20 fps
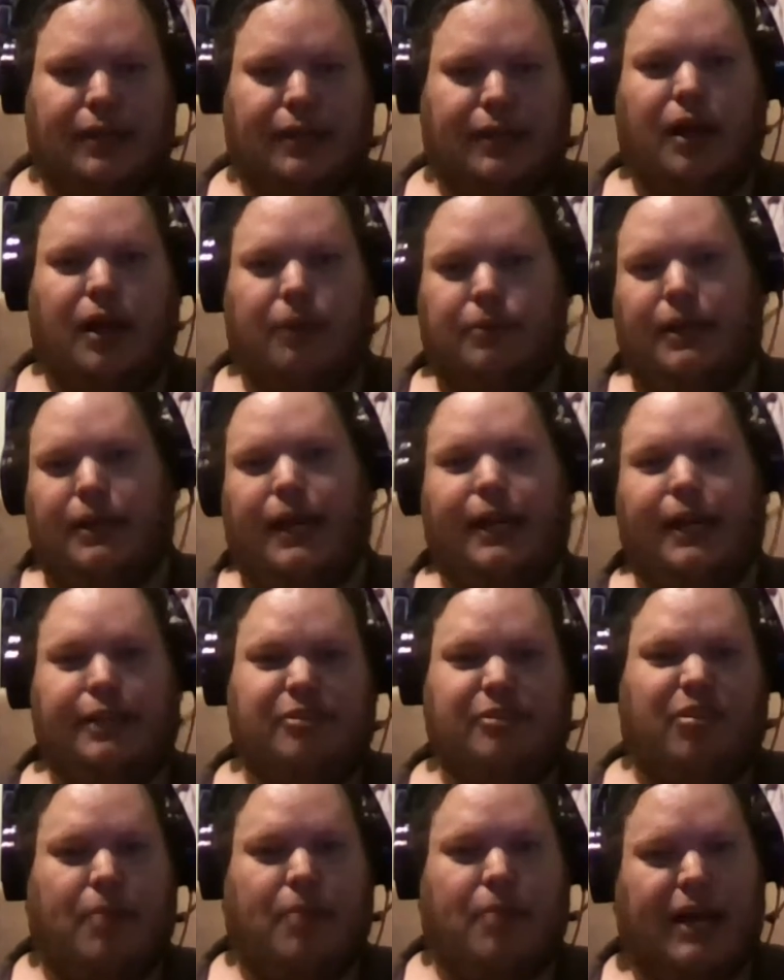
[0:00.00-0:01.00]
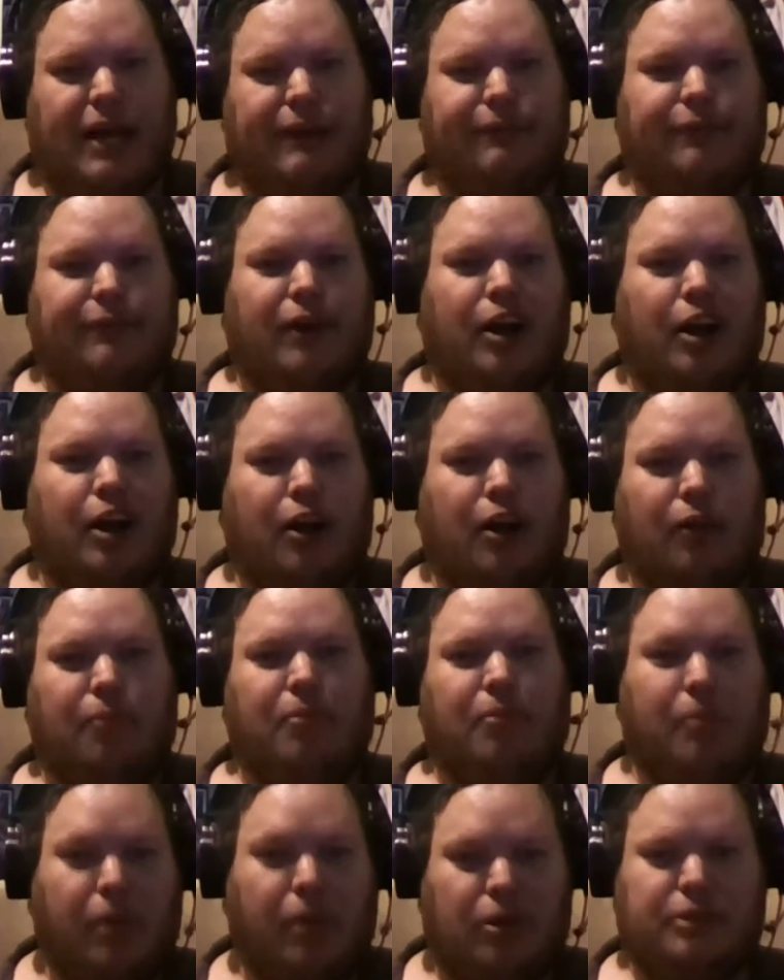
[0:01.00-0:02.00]
A couple days were my fault,
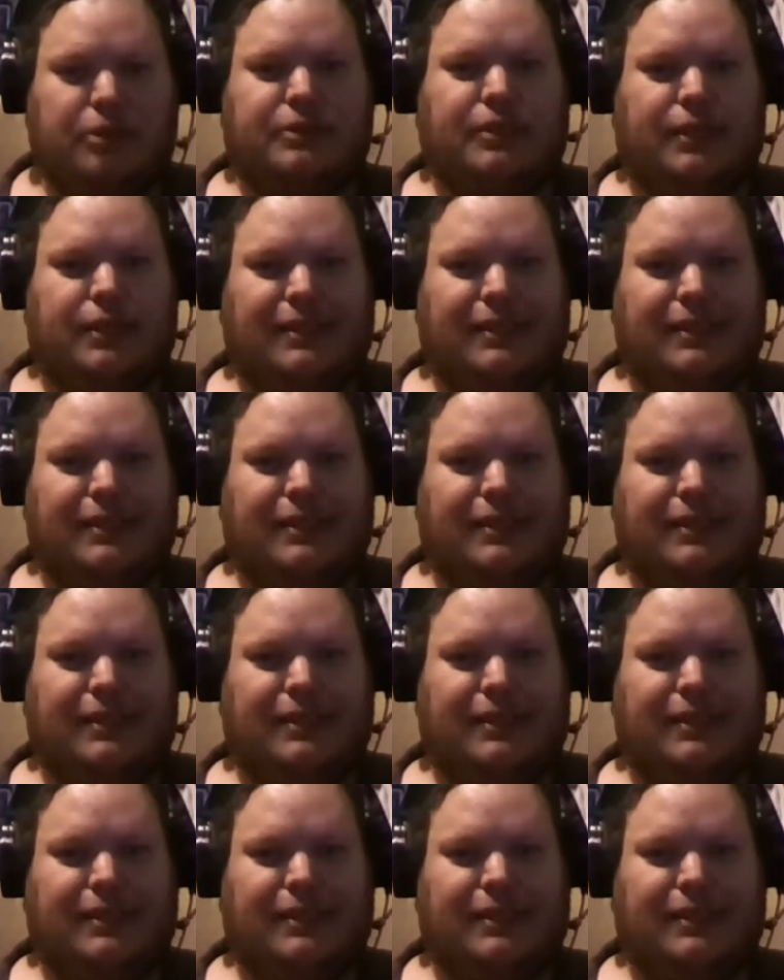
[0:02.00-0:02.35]
but most of